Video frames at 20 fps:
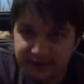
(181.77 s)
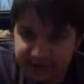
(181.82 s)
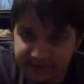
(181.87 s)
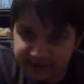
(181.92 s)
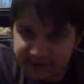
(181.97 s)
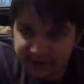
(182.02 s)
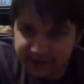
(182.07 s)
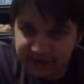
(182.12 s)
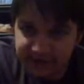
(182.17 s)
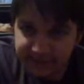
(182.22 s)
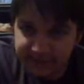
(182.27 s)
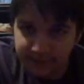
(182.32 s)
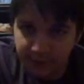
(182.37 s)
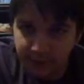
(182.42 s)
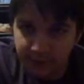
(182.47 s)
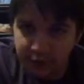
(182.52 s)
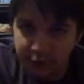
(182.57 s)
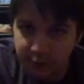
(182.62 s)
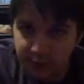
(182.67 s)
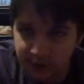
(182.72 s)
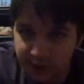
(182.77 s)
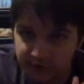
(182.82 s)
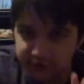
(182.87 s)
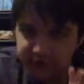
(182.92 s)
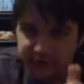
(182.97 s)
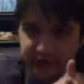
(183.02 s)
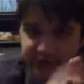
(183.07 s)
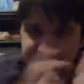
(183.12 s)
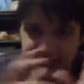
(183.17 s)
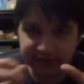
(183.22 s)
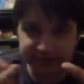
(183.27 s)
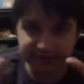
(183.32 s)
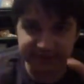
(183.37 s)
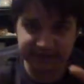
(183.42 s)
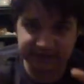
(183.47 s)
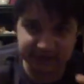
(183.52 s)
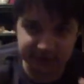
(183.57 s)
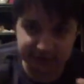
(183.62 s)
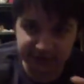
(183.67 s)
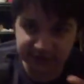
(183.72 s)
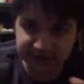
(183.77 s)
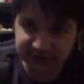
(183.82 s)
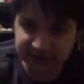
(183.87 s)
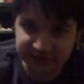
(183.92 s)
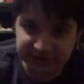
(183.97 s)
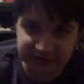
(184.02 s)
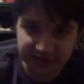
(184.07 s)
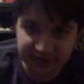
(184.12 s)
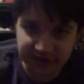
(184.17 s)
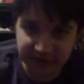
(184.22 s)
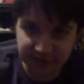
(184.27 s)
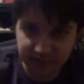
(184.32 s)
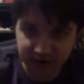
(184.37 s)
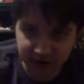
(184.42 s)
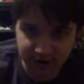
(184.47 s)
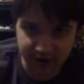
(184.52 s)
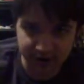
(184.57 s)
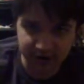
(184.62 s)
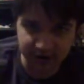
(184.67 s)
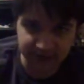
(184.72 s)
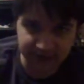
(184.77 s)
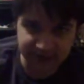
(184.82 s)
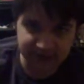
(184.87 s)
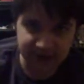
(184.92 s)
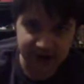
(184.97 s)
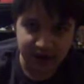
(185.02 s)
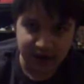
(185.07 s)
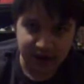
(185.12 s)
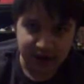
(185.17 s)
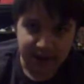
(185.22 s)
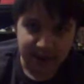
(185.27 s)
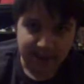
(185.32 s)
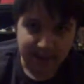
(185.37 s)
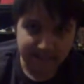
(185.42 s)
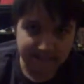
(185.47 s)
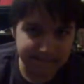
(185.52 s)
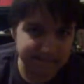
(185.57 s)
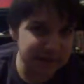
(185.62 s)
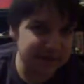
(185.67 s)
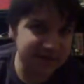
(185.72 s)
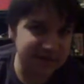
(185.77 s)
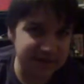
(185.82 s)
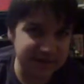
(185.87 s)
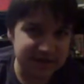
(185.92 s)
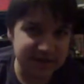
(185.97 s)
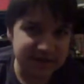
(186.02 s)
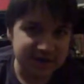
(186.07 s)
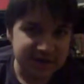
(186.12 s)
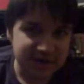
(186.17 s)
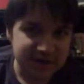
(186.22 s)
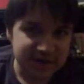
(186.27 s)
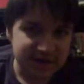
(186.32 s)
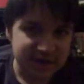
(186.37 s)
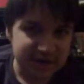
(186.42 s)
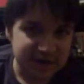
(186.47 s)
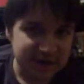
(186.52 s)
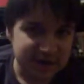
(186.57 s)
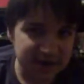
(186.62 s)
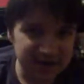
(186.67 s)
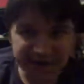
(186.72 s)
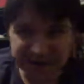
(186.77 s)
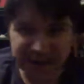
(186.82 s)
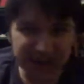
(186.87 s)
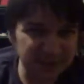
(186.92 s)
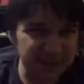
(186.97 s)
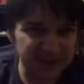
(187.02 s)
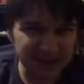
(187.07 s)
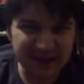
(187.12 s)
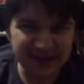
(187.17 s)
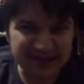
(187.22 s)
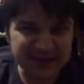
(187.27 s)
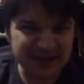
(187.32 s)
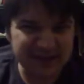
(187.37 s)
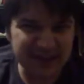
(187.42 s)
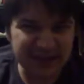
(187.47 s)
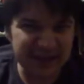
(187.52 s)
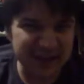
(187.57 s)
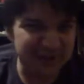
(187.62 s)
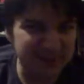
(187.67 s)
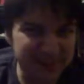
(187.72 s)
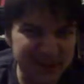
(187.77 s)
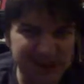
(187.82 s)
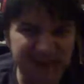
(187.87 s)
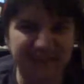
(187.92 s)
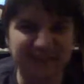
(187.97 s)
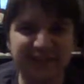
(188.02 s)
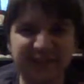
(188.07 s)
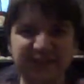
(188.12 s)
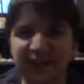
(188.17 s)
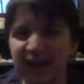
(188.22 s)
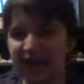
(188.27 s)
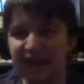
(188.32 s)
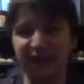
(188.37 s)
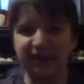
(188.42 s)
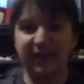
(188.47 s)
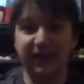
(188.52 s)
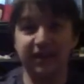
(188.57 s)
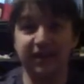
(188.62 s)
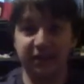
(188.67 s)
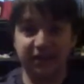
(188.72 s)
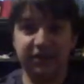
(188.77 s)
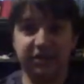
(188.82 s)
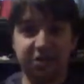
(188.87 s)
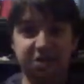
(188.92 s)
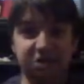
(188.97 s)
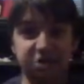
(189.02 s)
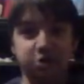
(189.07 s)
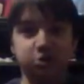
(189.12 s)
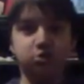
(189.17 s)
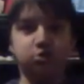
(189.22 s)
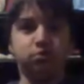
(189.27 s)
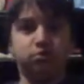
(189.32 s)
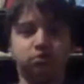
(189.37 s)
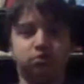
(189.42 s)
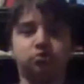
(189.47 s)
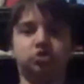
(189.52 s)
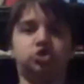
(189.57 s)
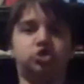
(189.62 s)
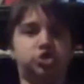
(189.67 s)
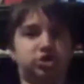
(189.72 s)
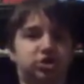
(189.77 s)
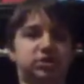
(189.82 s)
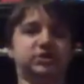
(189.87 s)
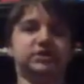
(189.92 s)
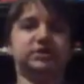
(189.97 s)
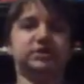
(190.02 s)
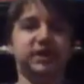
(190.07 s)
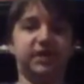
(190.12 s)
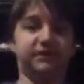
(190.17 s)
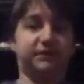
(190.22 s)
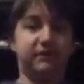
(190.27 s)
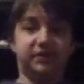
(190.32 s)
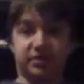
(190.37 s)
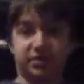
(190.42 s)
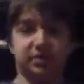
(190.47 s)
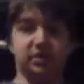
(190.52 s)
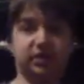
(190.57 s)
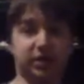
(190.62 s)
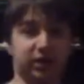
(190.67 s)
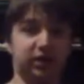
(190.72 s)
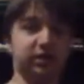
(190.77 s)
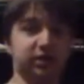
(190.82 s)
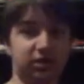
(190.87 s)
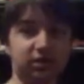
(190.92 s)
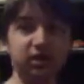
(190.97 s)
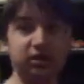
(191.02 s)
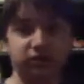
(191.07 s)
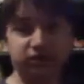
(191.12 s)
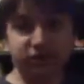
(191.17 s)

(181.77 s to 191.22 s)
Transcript: City Folk, where there's like this little city part of it, but it's not really a city because it's not like huge and stuff. Like on